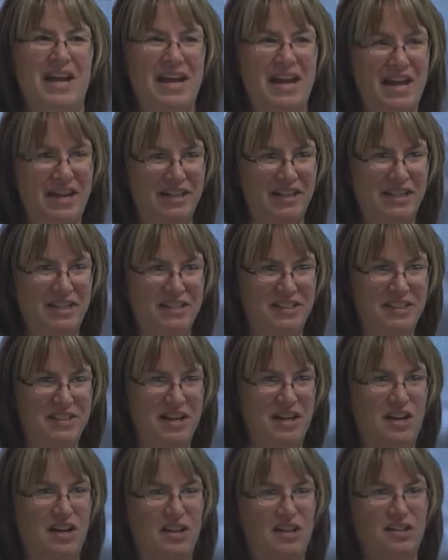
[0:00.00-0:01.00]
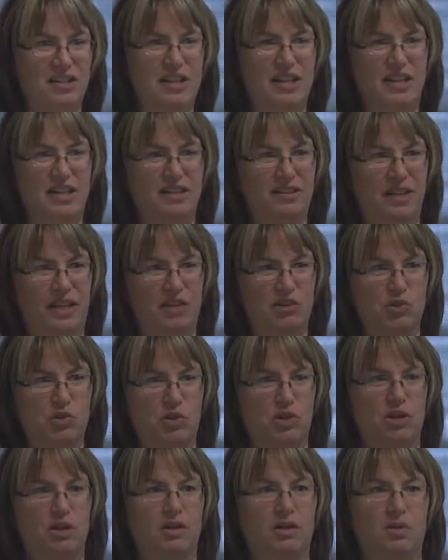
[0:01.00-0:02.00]
Andy sells at
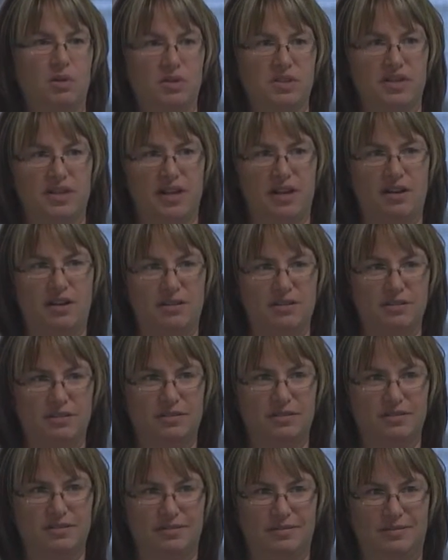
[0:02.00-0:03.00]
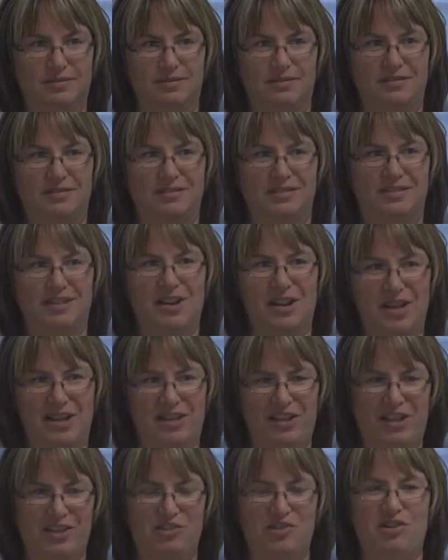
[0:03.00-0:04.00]
Lakeshore Wholesale,
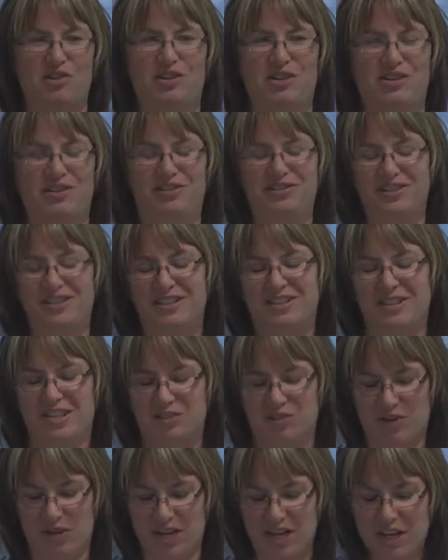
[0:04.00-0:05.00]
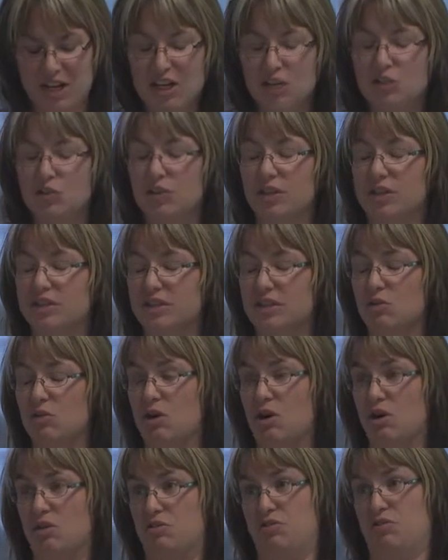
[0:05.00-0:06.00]
at Lakeshore Auto, that's right. So they sell
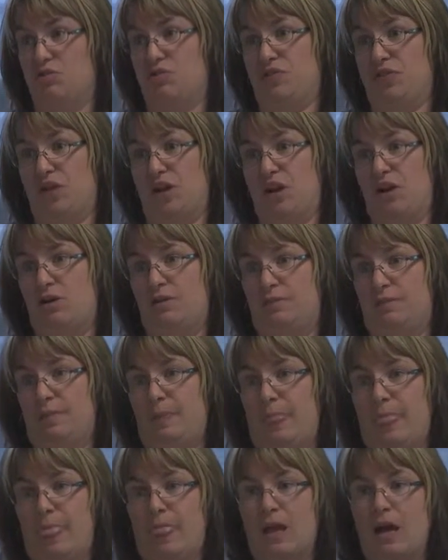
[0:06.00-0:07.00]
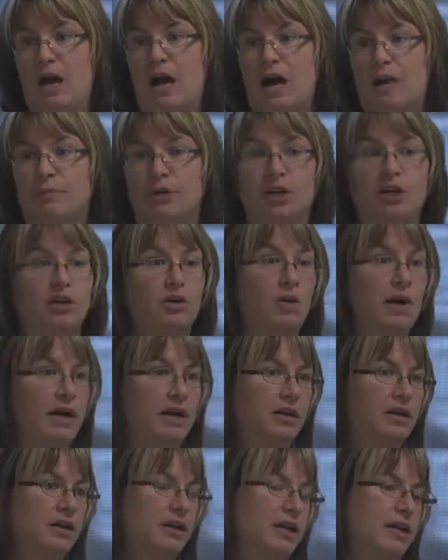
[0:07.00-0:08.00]
cars over there. I'm gonna go out
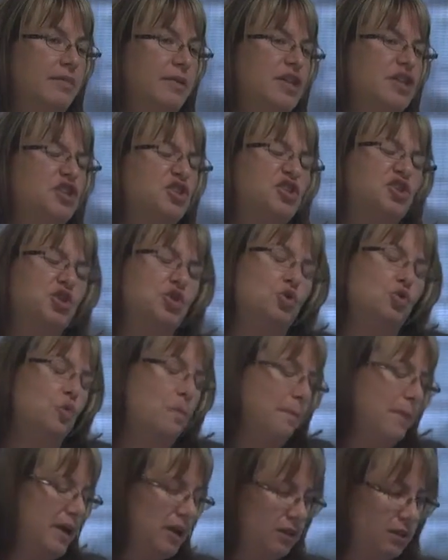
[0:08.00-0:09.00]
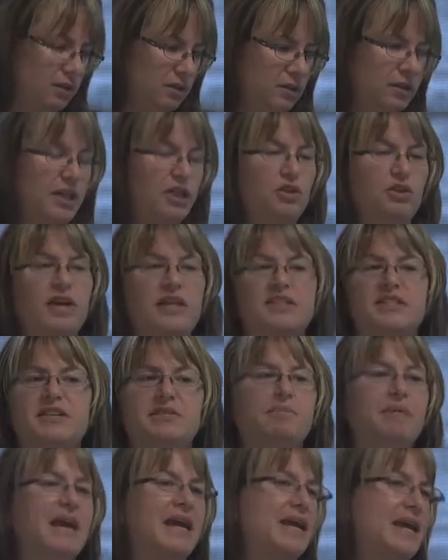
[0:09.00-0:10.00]
on a limb and assume that you guys
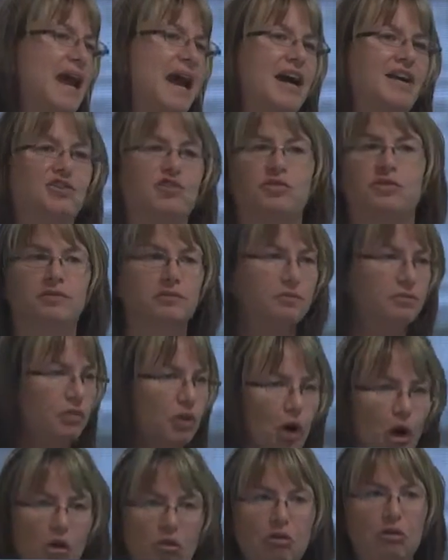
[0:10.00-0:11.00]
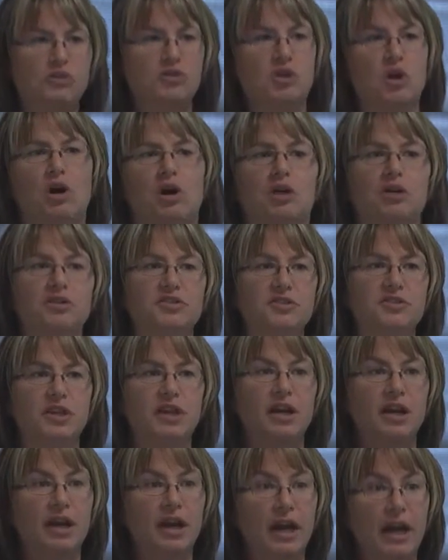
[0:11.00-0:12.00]
didn't pay cash for all those cars
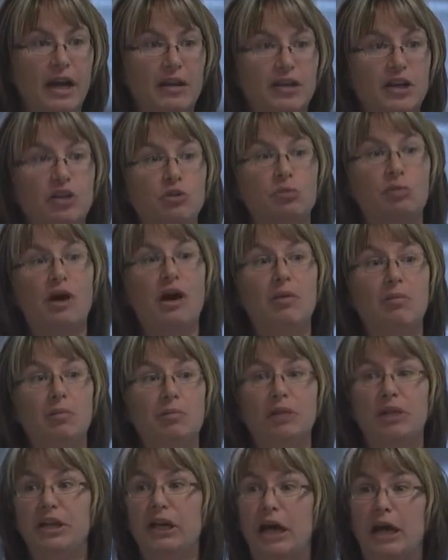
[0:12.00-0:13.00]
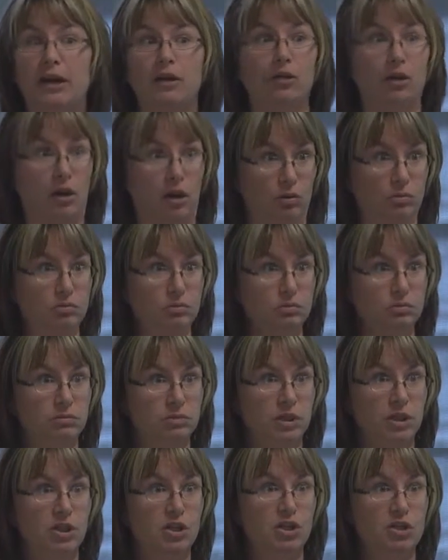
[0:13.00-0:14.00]
and that you probably got a loan
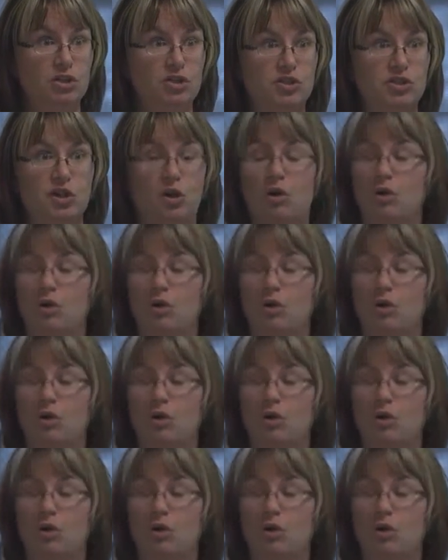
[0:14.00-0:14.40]
to